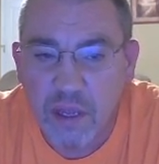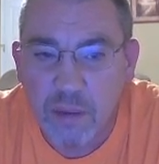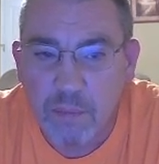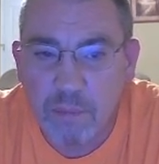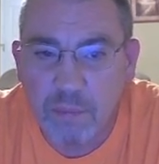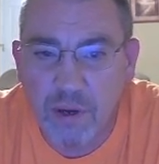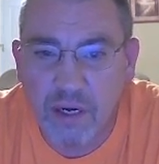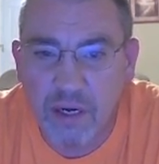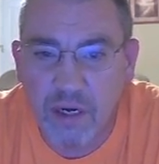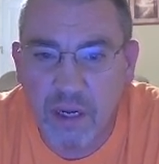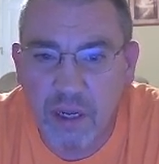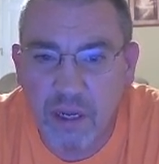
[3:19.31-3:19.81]

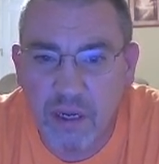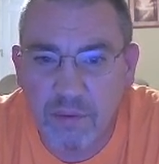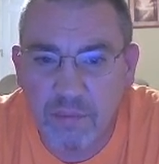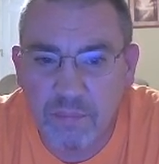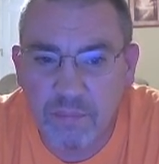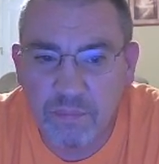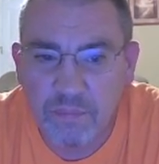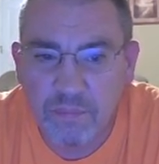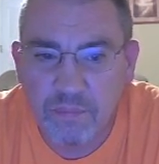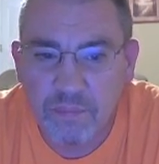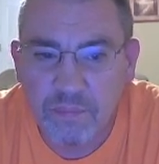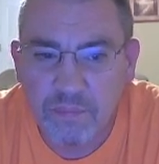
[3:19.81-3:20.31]
But
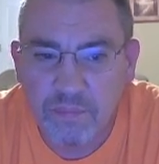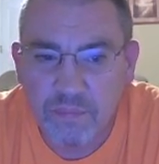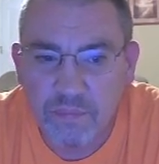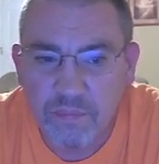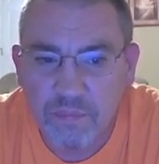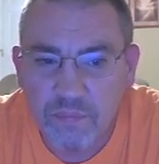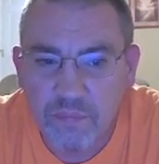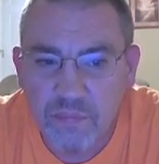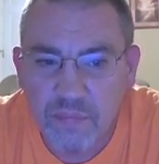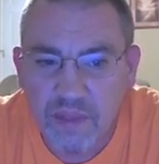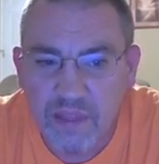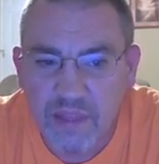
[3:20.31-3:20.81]
um,
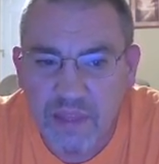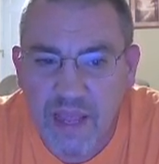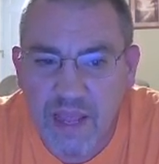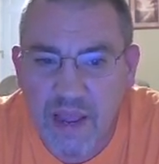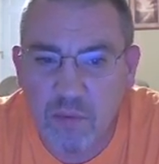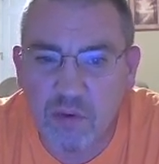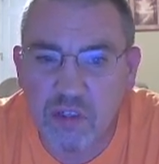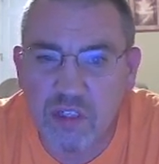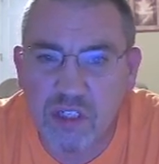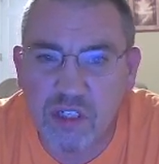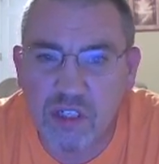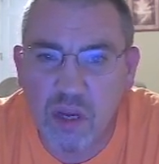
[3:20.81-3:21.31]
that
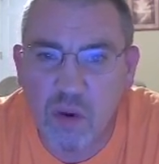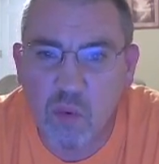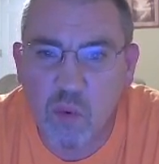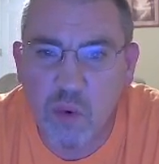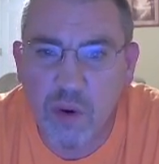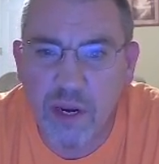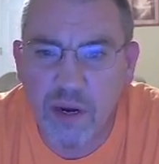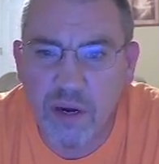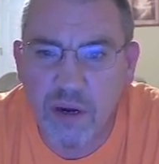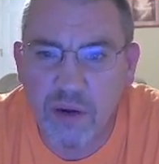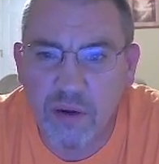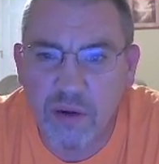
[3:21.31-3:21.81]
was so
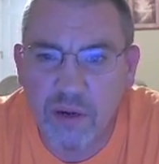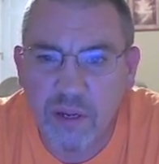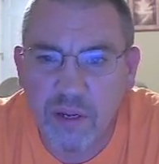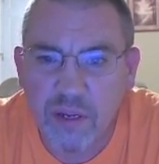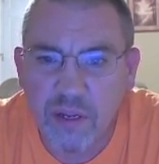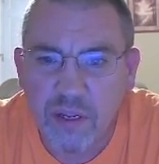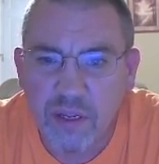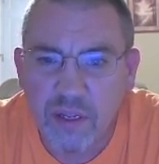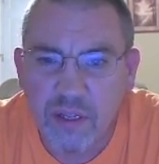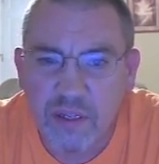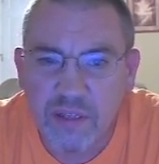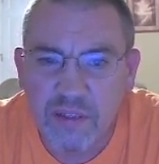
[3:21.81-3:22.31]
weird
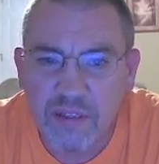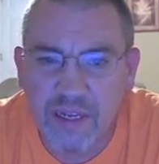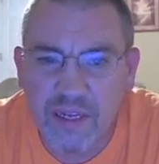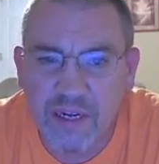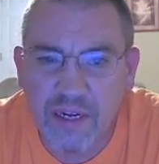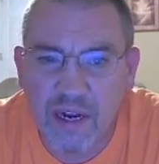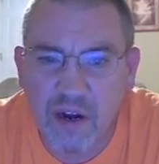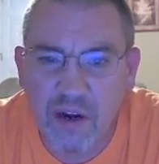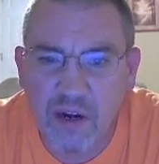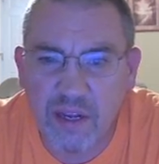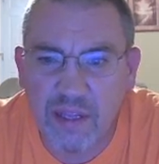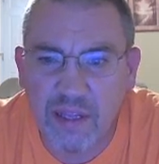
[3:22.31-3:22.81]
that
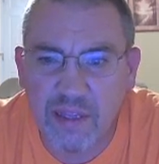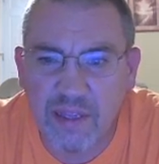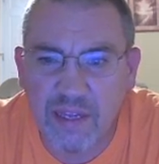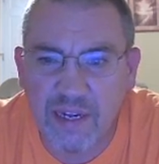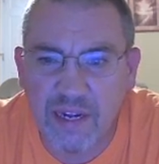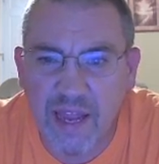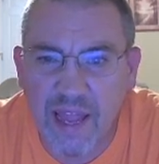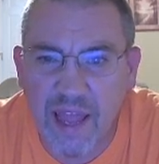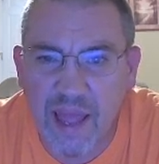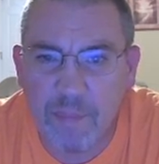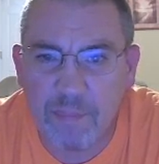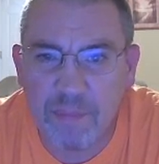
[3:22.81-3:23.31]
I that it
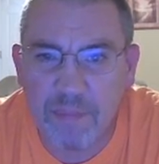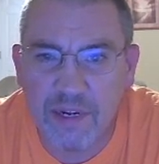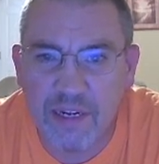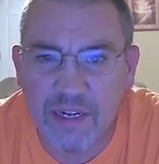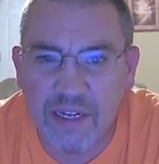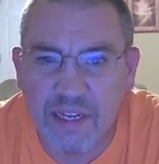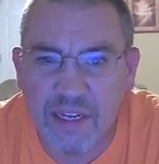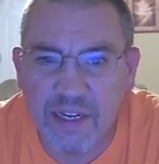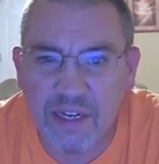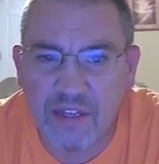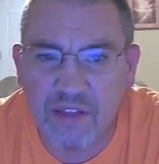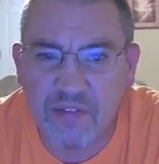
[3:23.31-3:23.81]
happened at
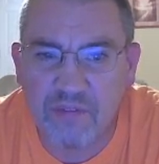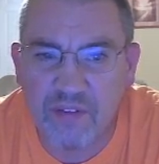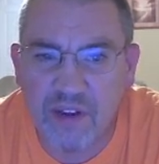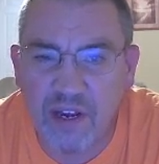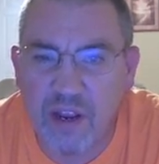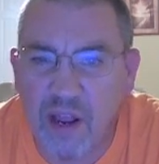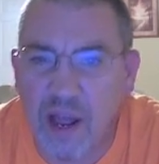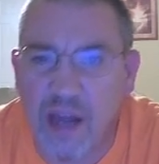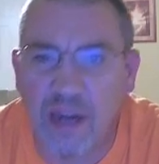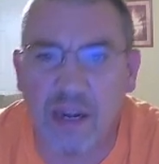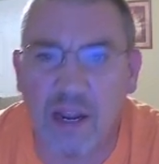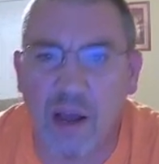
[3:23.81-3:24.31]
the end of the
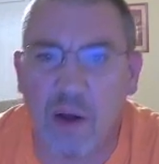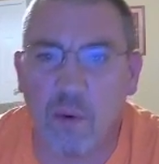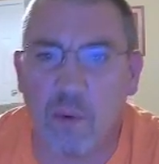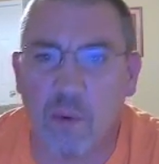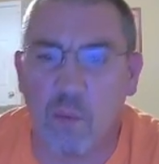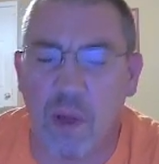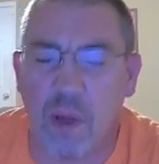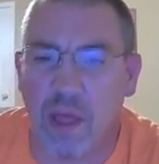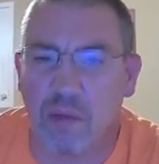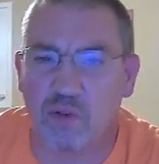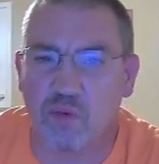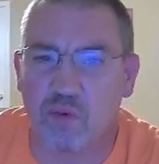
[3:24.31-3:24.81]
video. I don't know.
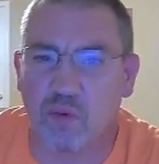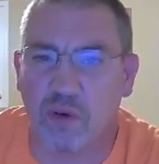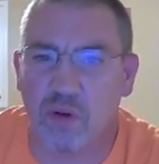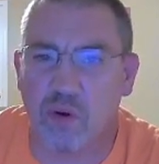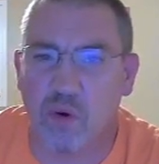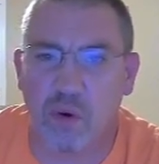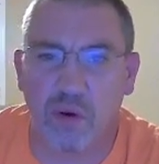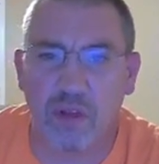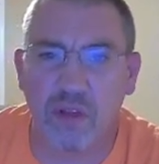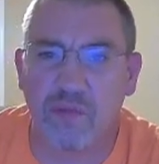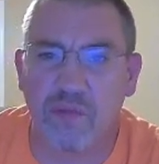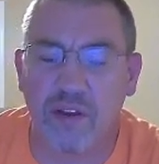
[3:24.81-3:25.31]
While I was
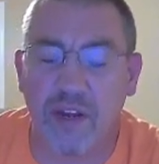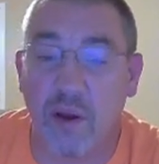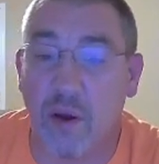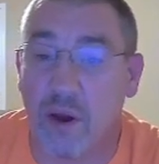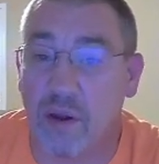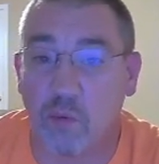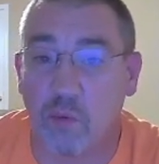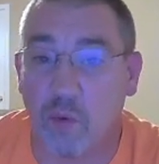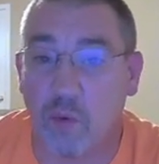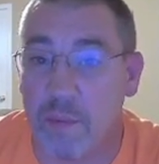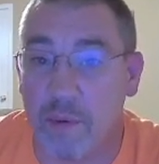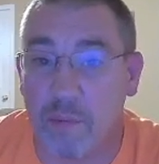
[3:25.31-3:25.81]
recording the video, I
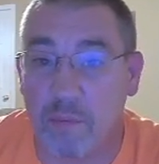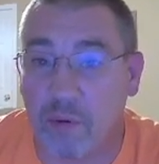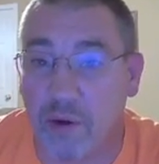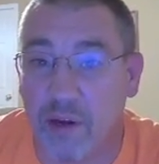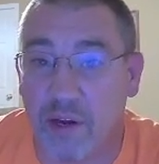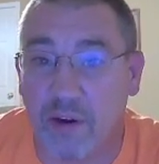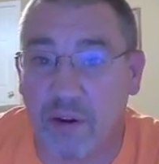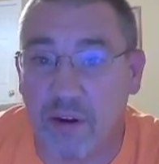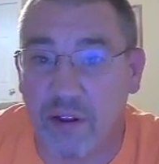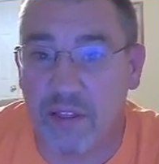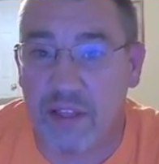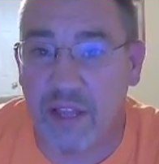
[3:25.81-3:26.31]
don't remember
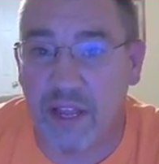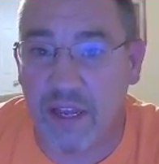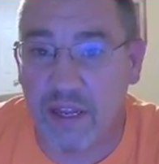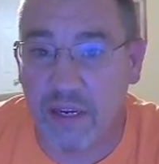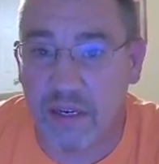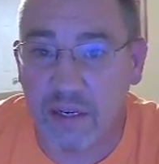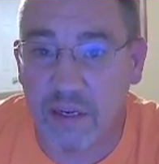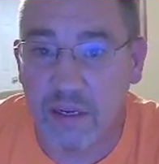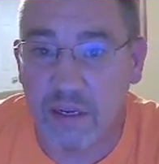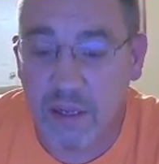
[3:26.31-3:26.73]
hearing that.